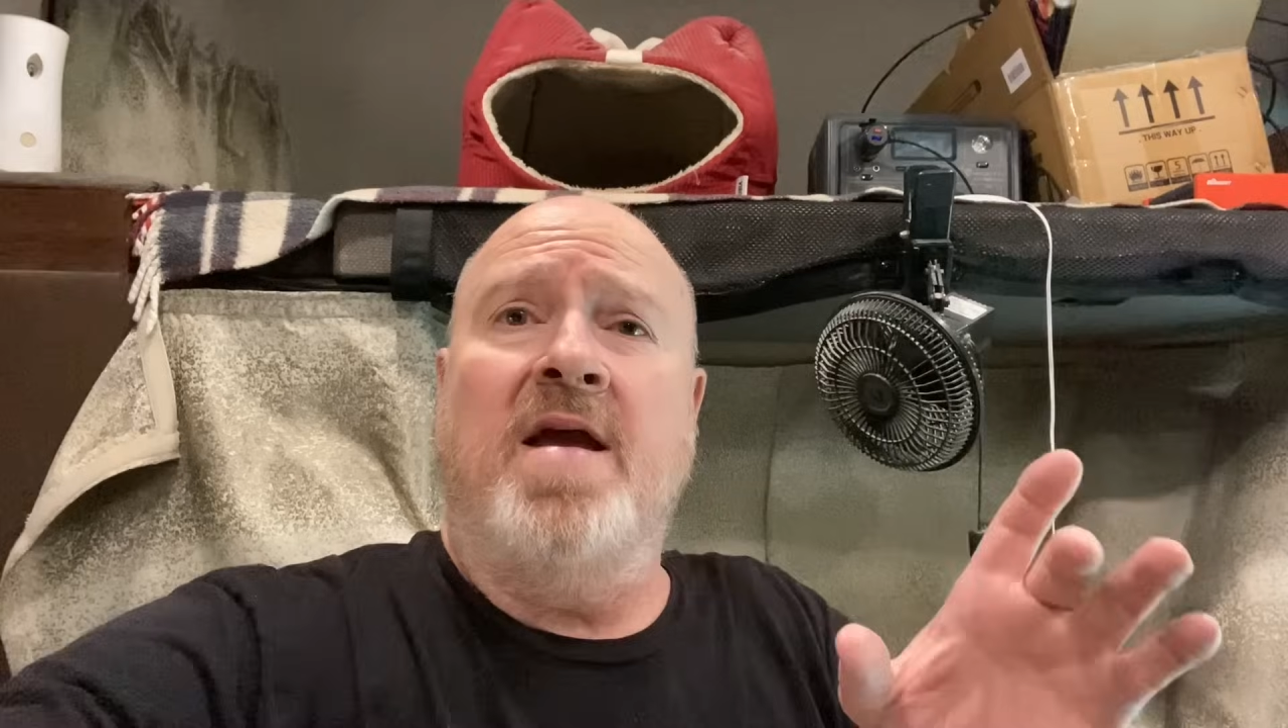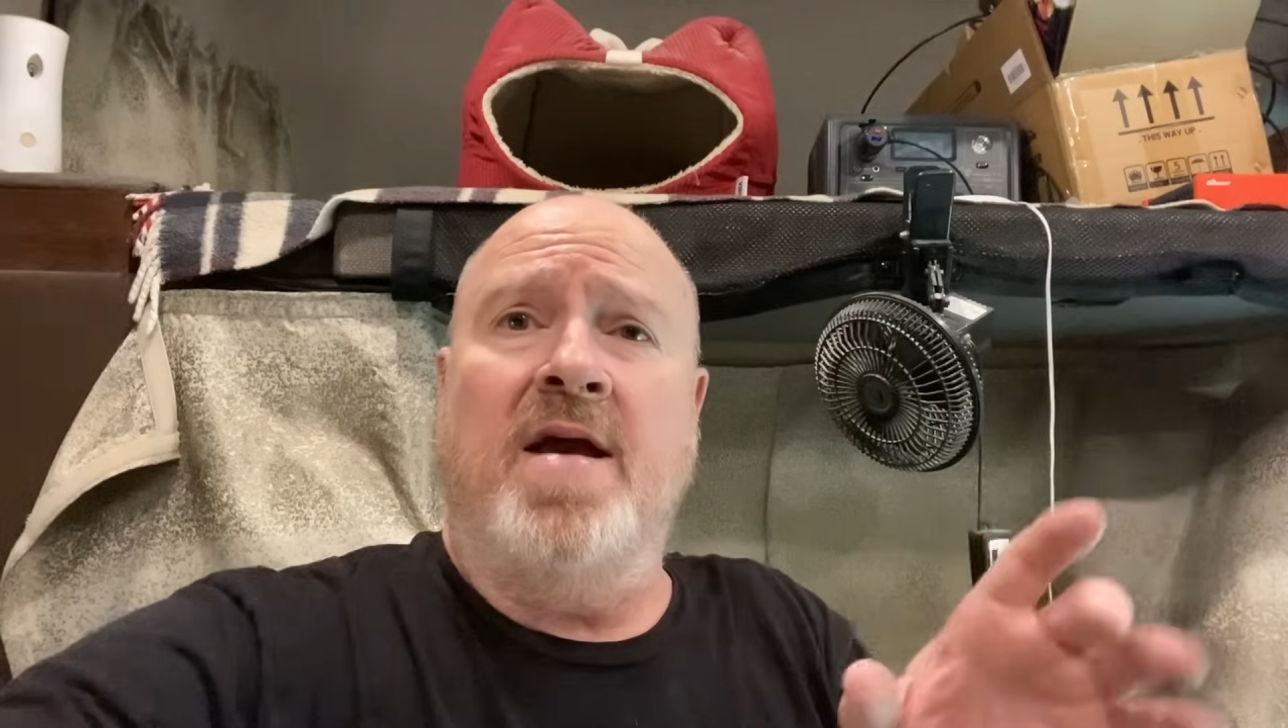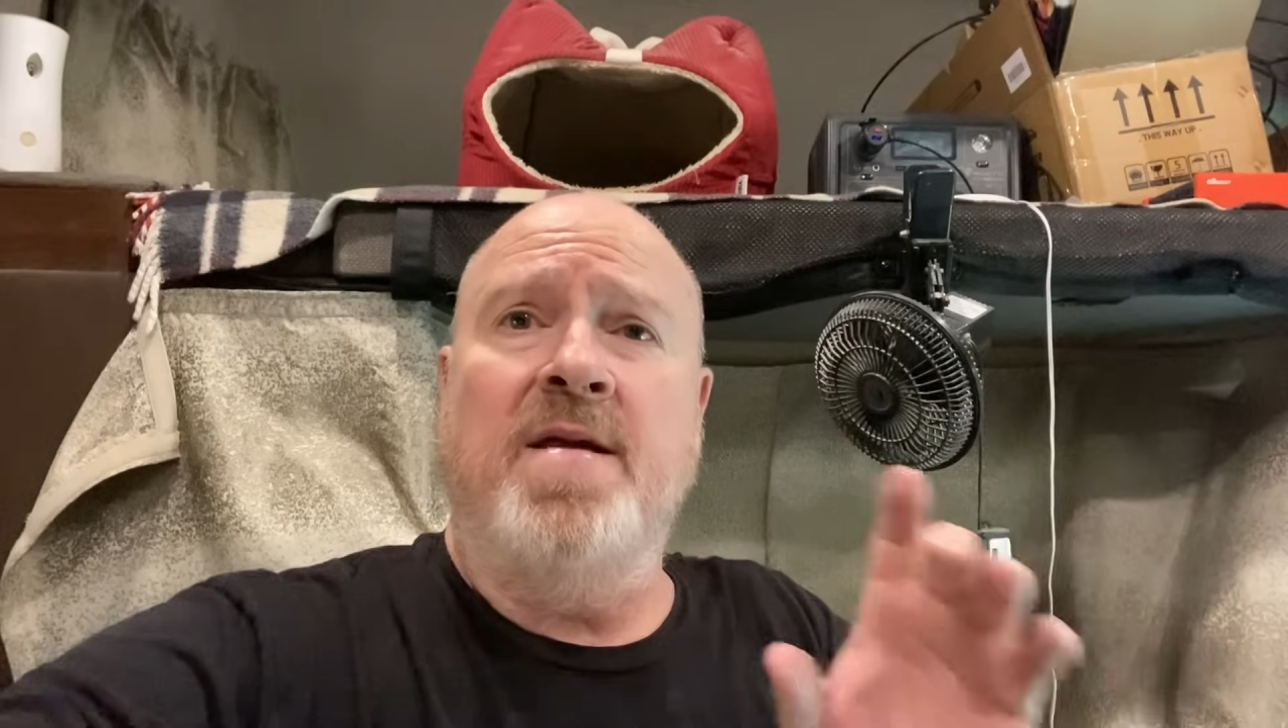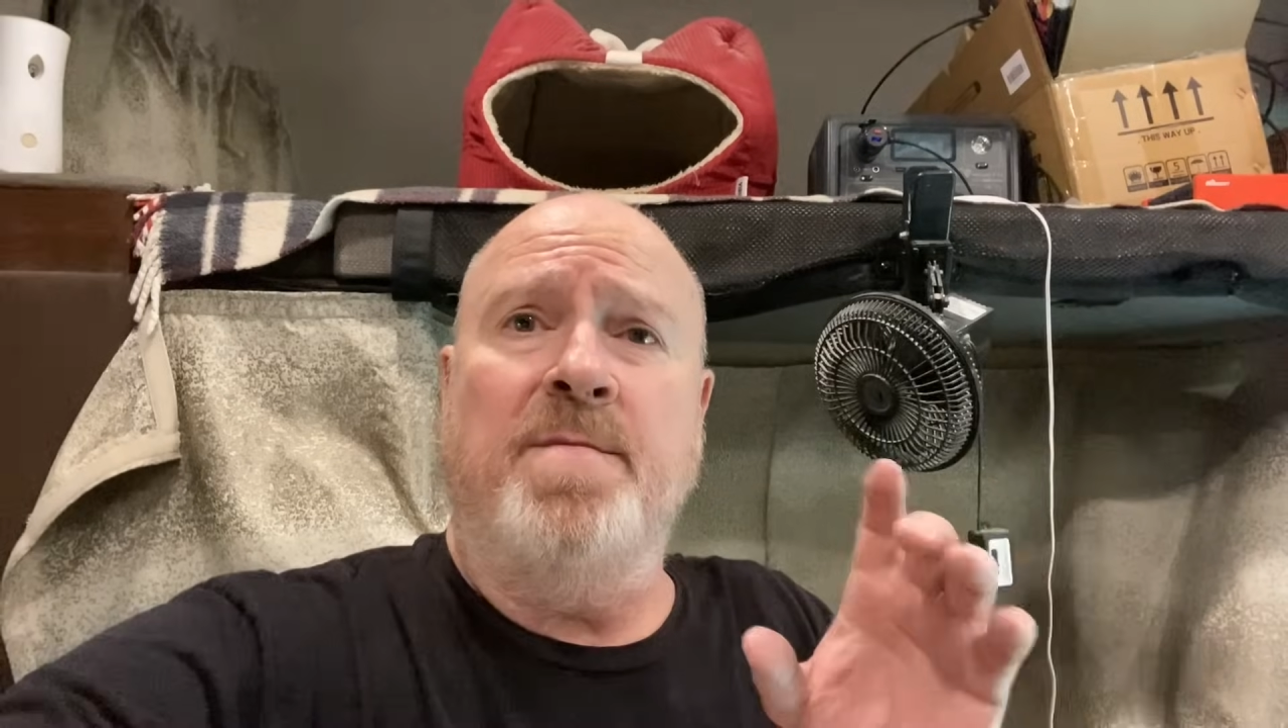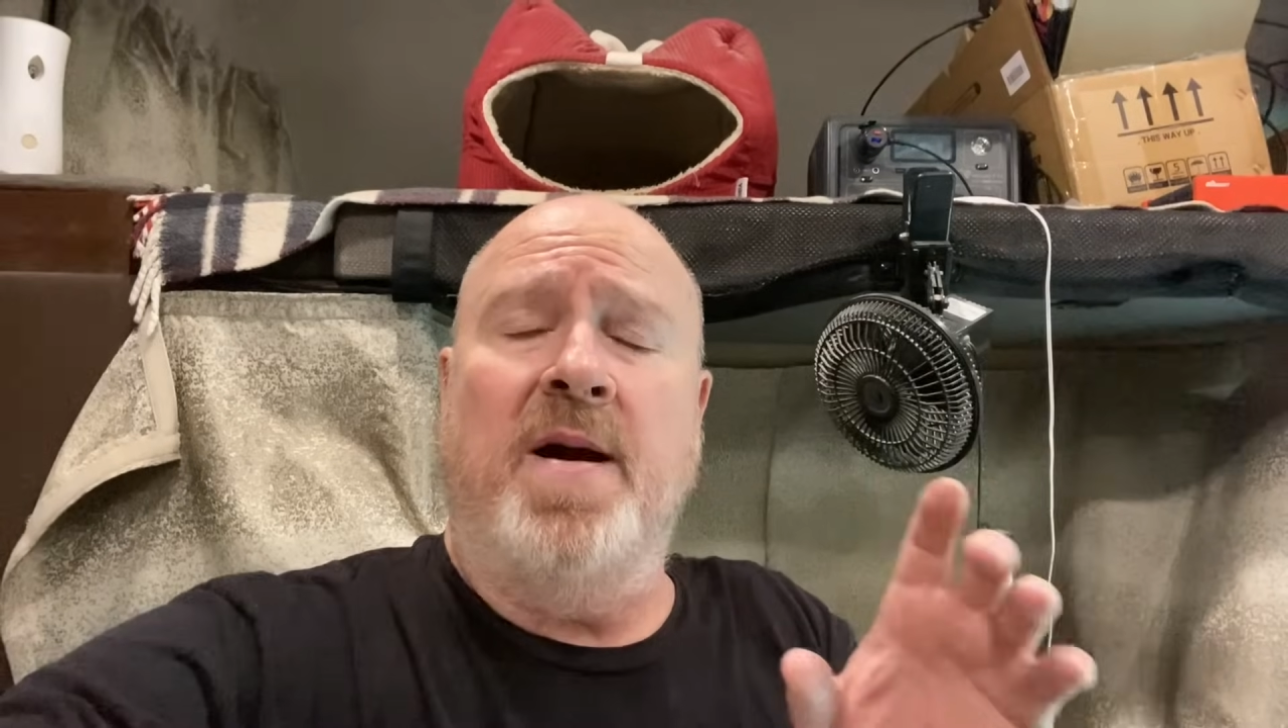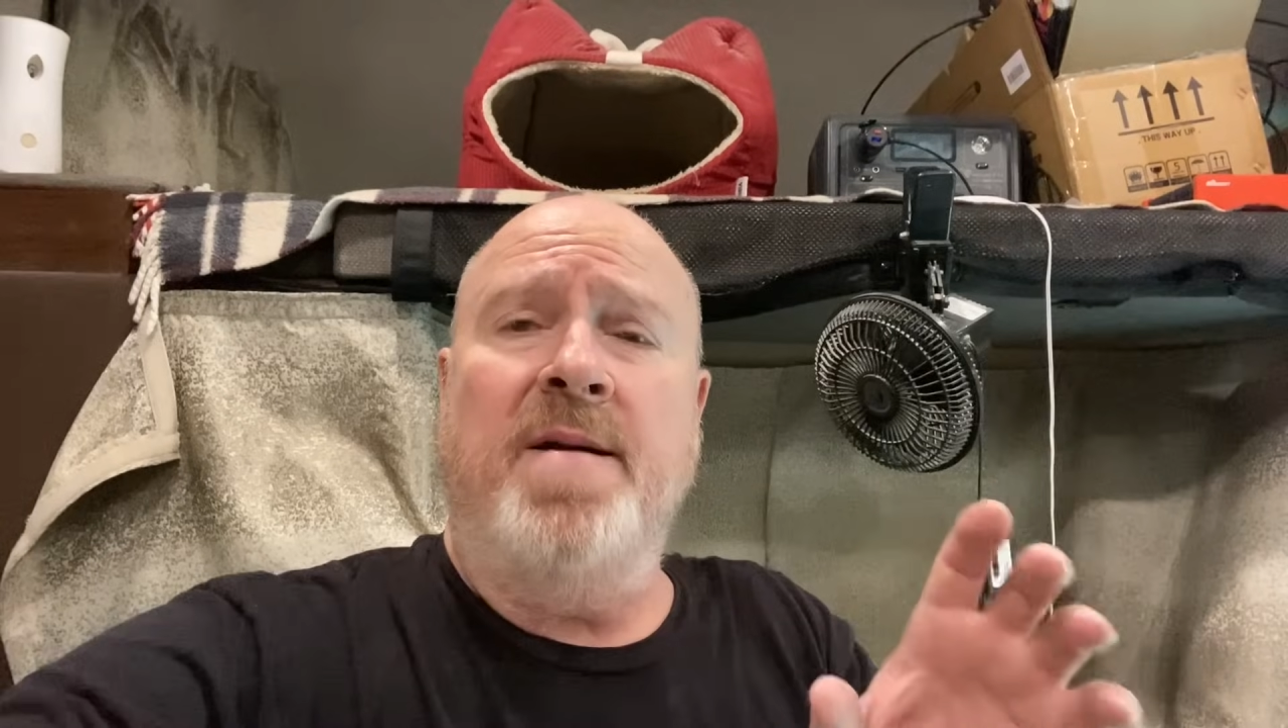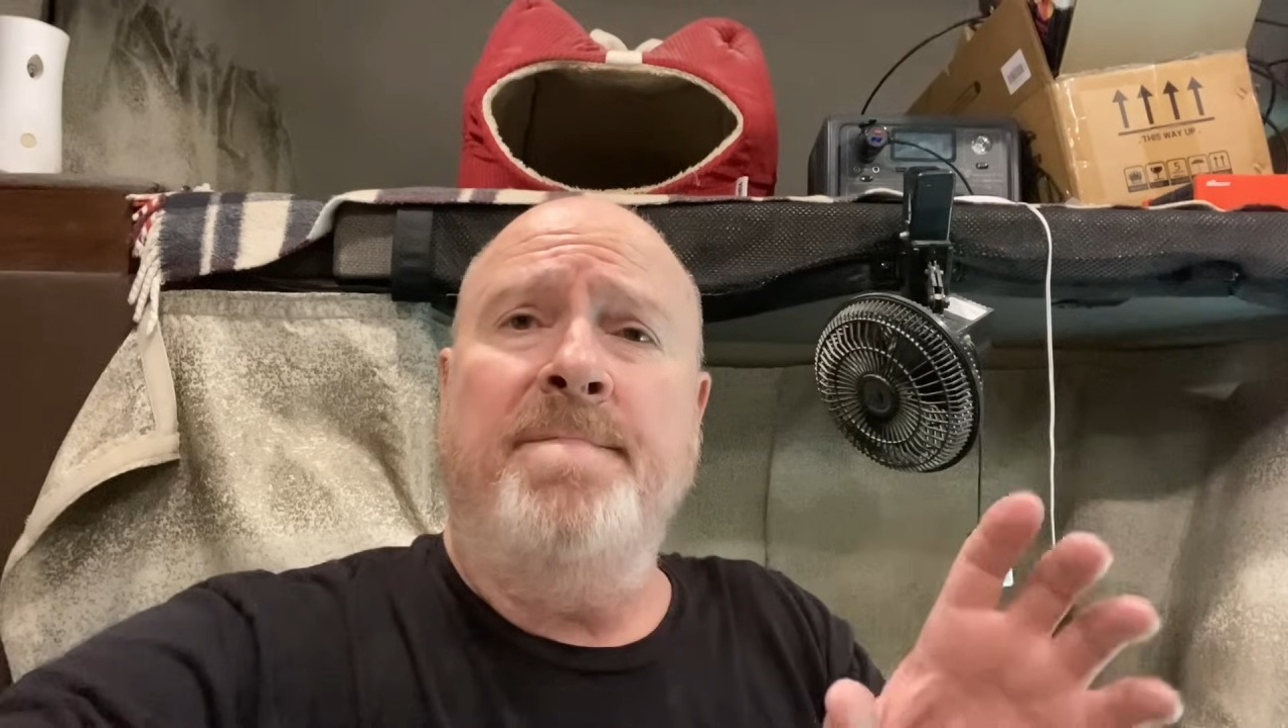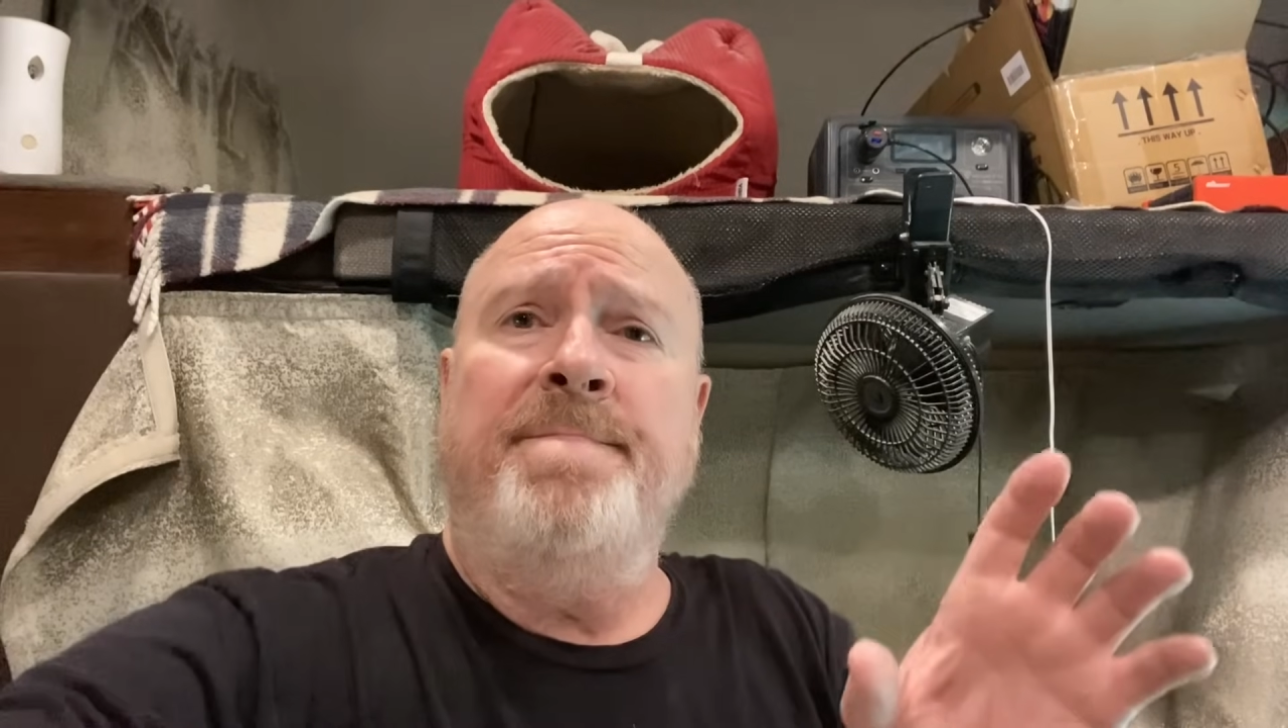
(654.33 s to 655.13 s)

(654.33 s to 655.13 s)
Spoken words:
Anyway,